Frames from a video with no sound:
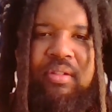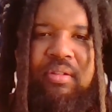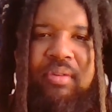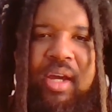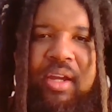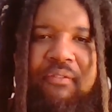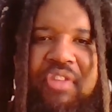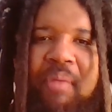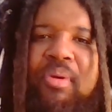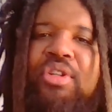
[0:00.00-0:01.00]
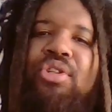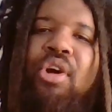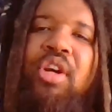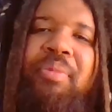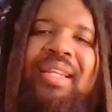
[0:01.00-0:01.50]
right? That person had
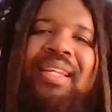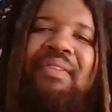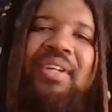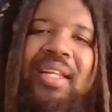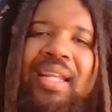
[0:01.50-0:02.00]
already been living a